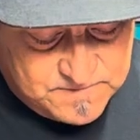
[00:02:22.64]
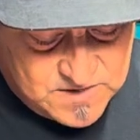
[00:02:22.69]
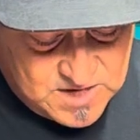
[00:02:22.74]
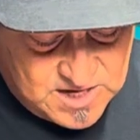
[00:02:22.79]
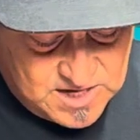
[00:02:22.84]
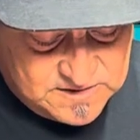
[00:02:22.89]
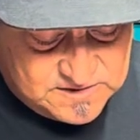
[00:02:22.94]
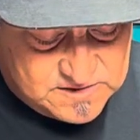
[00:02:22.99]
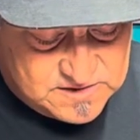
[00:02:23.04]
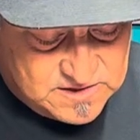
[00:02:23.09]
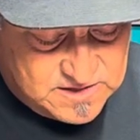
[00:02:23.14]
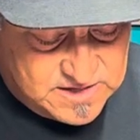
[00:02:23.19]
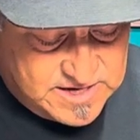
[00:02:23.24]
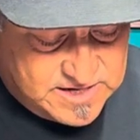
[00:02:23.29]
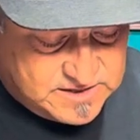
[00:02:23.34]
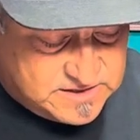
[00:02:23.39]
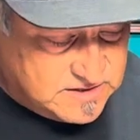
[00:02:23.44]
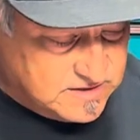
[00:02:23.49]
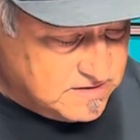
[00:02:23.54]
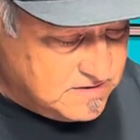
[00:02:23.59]

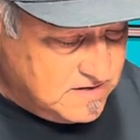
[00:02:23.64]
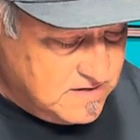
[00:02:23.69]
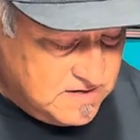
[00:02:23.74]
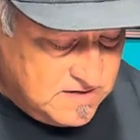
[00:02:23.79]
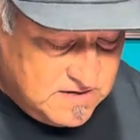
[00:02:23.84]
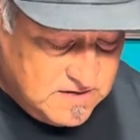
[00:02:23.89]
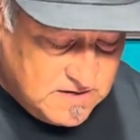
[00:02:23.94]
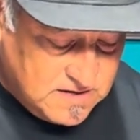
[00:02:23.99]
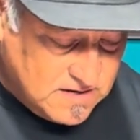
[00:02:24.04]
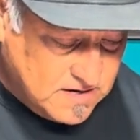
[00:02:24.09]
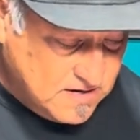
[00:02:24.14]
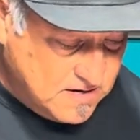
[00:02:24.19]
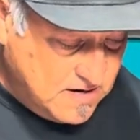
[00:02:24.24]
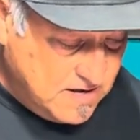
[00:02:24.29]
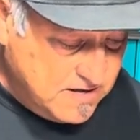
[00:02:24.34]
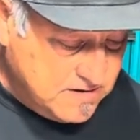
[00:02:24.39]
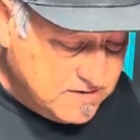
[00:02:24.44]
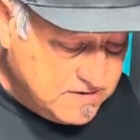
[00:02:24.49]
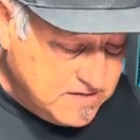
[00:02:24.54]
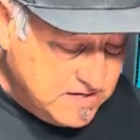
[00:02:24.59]
installation.
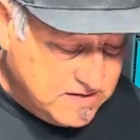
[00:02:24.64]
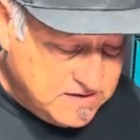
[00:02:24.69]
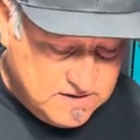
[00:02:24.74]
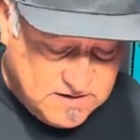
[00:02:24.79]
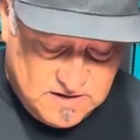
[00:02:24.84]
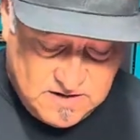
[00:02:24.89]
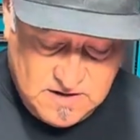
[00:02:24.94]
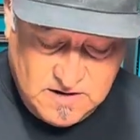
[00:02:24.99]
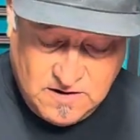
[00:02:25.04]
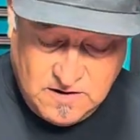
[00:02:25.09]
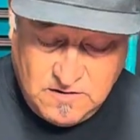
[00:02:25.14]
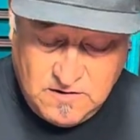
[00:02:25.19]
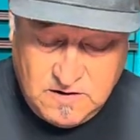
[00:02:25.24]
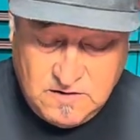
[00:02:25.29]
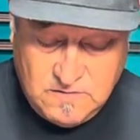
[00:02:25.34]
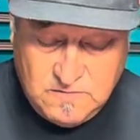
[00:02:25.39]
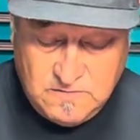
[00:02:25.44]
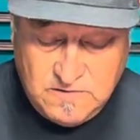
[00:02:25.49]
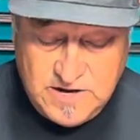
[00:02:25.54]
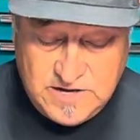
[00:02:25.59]
Another sticker.
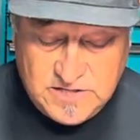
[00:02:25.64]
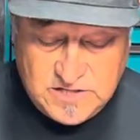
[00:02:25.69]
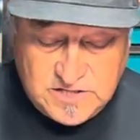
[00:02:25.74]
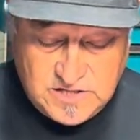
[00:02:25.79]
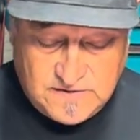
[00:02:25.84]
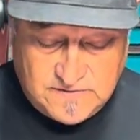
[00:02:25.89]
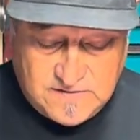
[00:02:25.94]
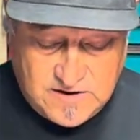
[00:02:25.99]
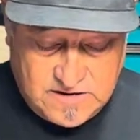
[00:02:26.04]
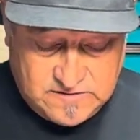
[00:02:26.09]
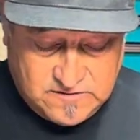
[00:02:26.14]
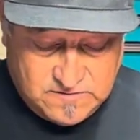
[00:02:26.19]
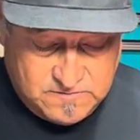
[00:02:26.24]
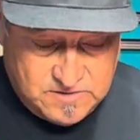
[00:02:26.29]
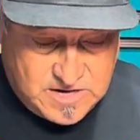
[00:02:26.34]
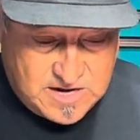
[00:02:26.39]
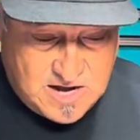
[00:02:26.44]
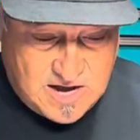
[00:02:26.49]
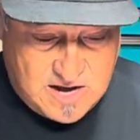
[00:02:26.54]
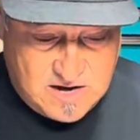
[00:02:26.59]
RennShift, that's what we
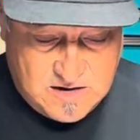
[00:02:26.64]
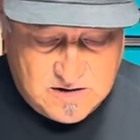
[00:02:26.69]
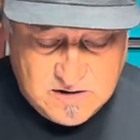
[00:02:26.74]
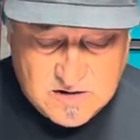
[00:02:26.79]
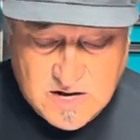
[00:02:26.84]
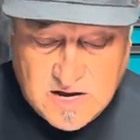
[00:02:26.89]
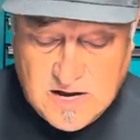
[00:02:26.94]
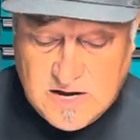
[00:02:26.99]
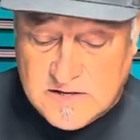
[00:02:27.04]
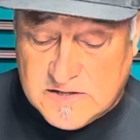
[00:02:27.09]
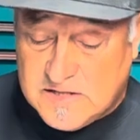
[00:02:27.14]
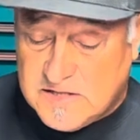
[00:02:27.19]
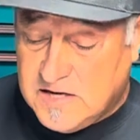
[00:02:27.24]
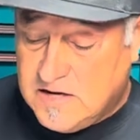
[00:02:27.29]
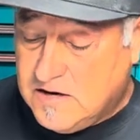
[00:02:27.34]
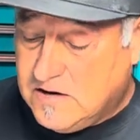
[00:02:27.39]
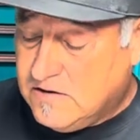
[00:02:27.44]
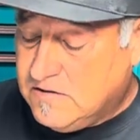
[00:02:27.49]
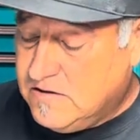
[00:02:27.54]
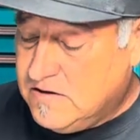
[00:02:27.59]
got. Okay,
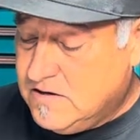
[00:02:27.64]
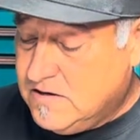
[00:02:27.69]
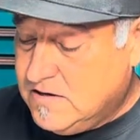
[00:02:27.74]
so